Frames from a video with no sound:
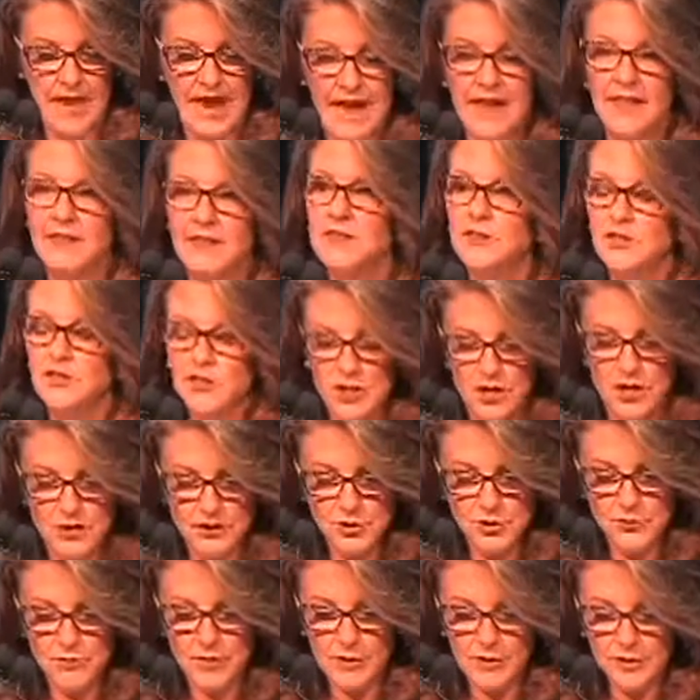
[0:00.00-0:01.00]
and the
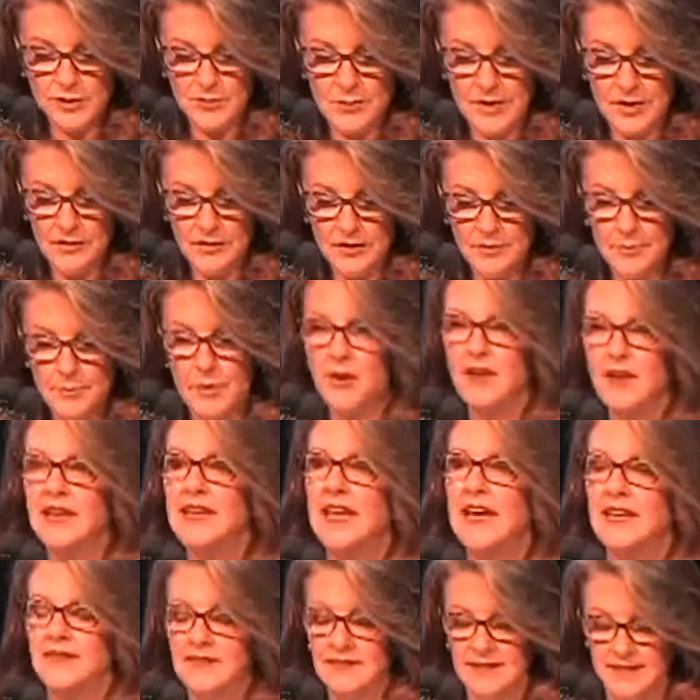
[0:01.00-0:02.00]
Judge Rosemary
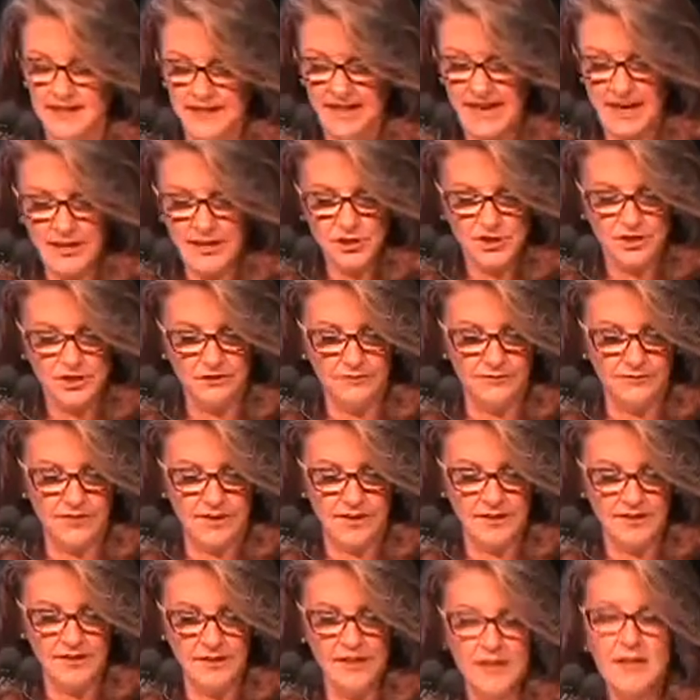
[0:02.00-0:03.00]
Barkett Litigation
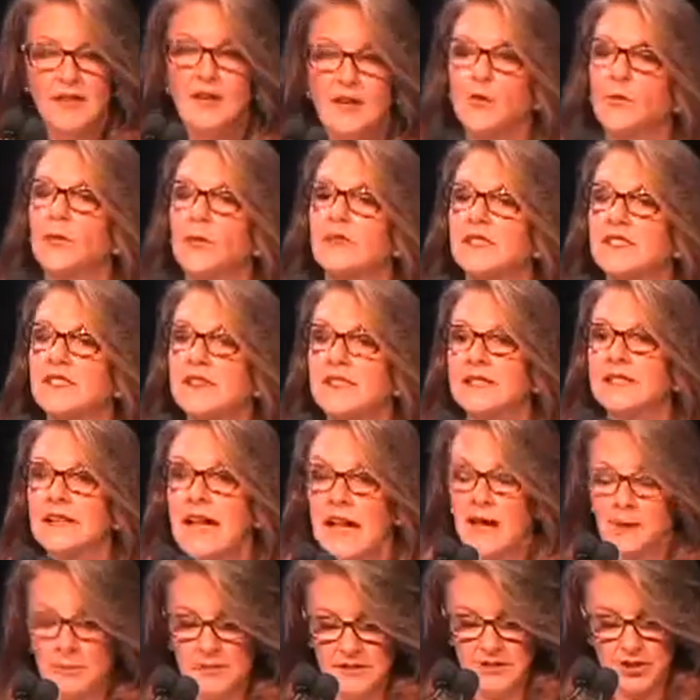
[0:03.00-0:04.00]
Fund was
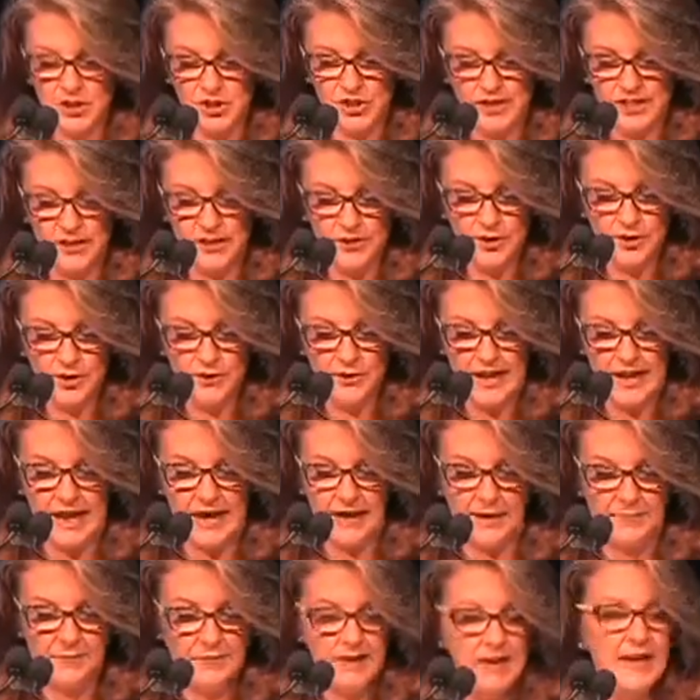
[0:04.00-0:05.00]
established in her
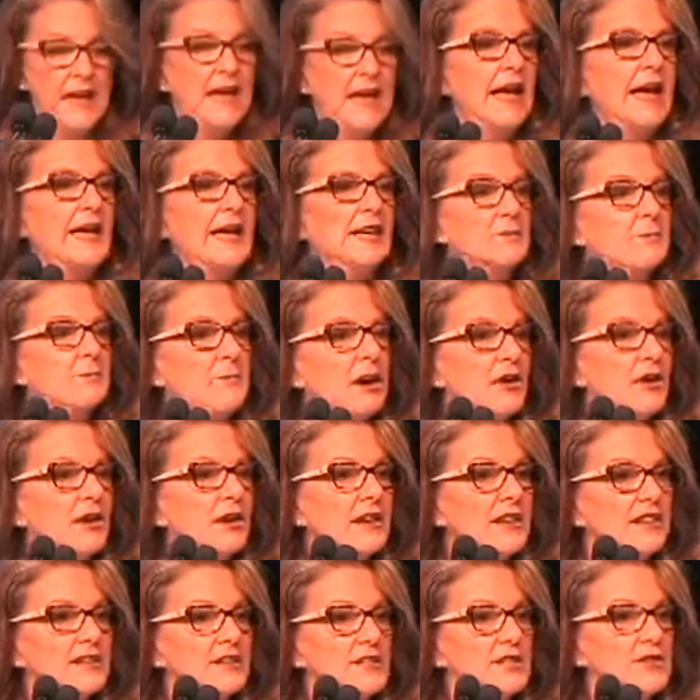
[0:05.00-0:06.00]
name at
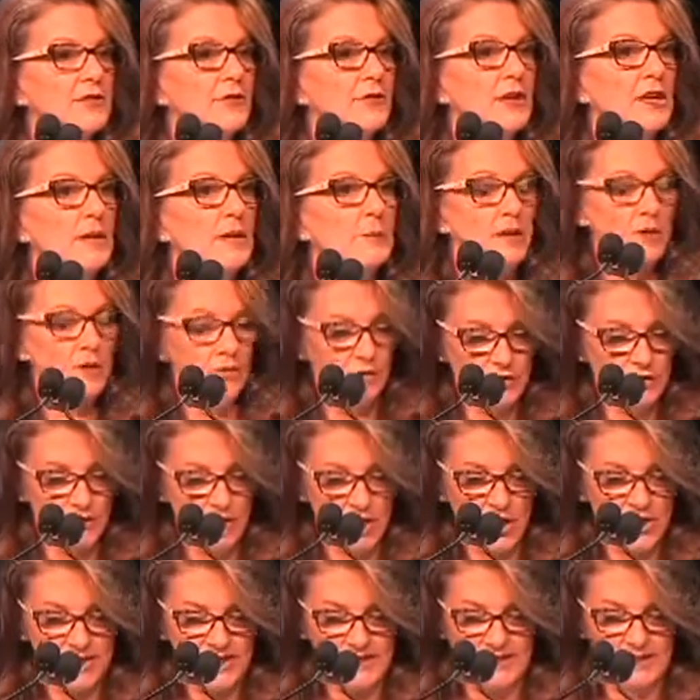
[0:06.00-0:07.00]
Americans for Immigrant
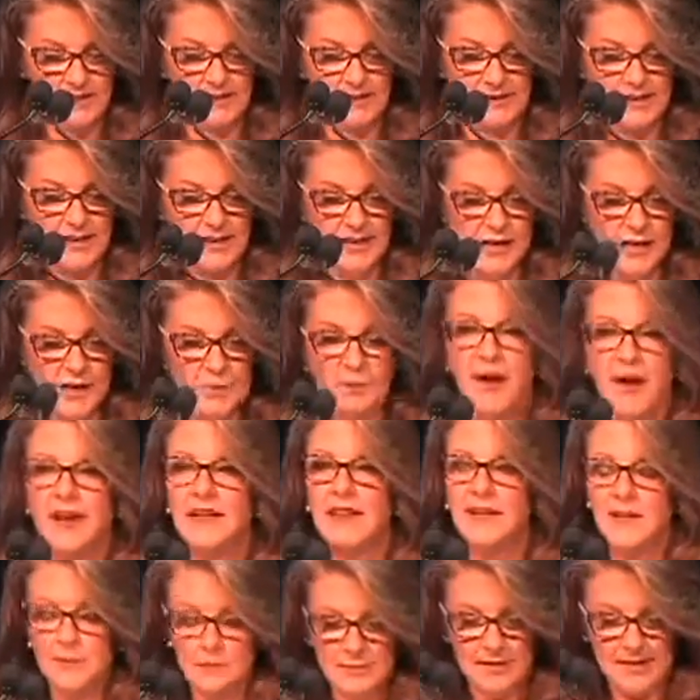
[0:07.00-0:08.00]
Justice by
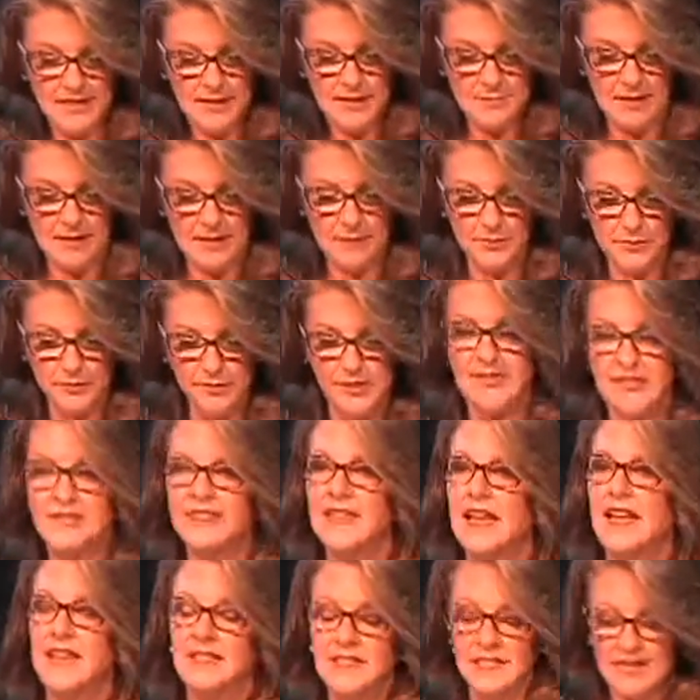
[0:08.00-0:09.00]
committee members
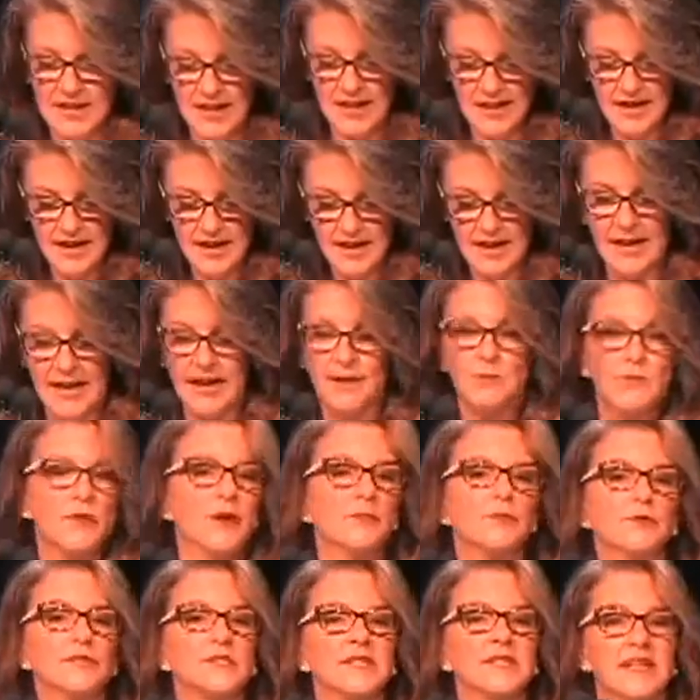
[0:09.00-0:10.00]
attending and
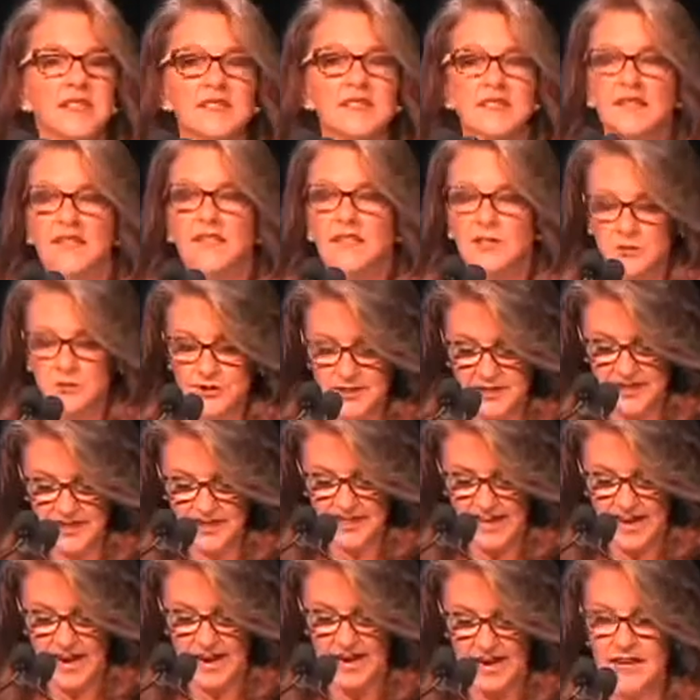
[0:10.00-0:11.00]
represented here
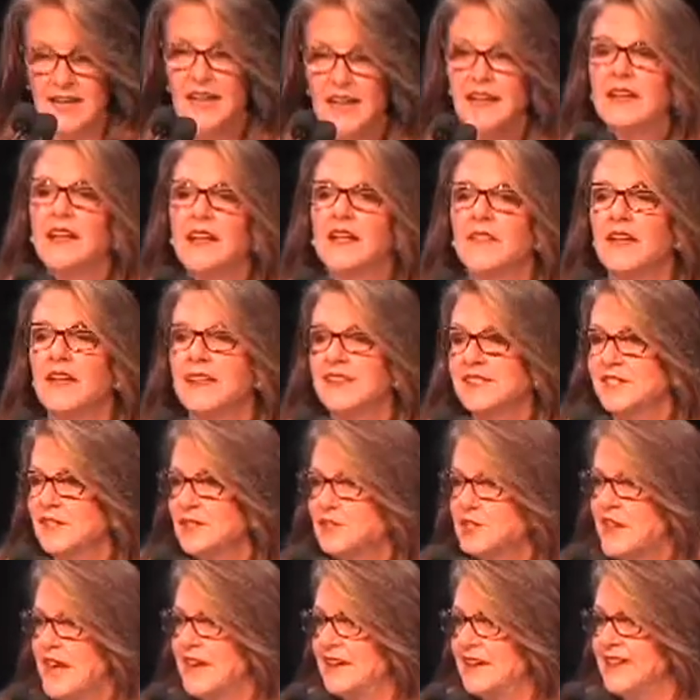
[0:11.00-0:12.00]
today. That's a
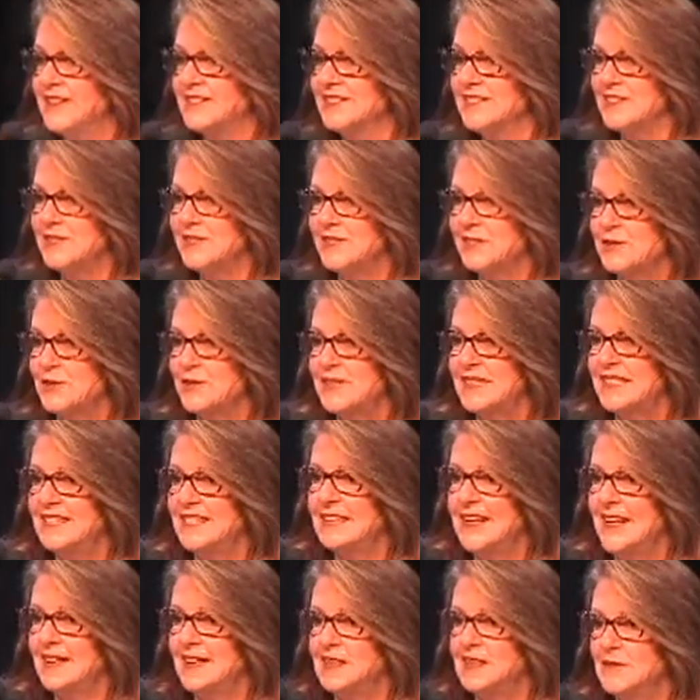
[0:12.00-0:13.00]
shout out to Searcy
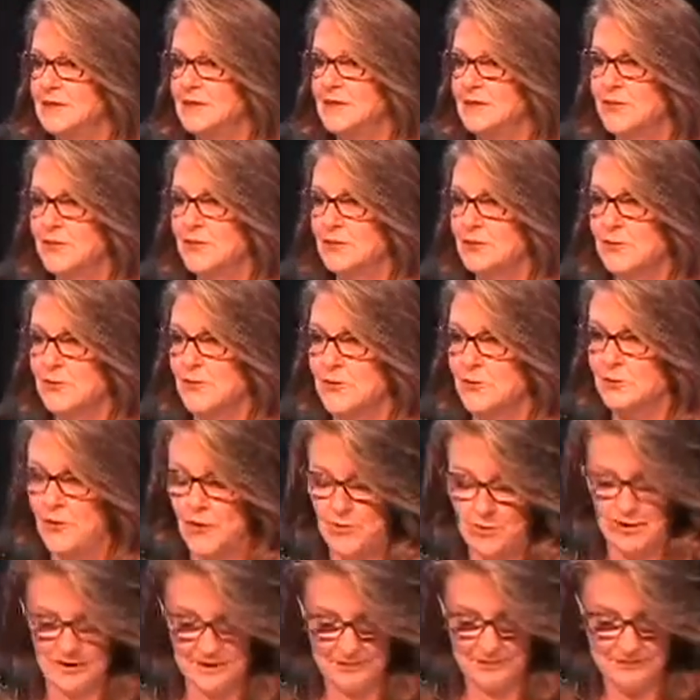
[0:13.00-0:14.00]
Denney, Mr.
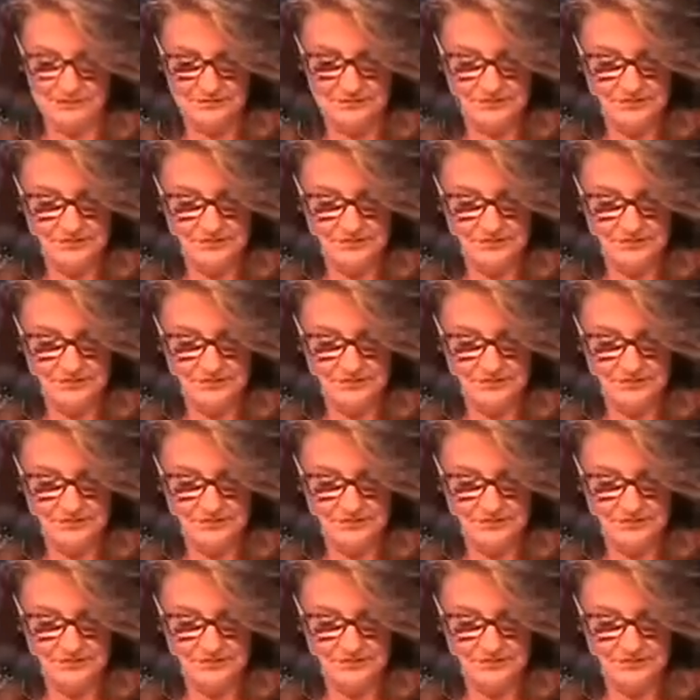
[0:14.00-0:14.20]
Scarola.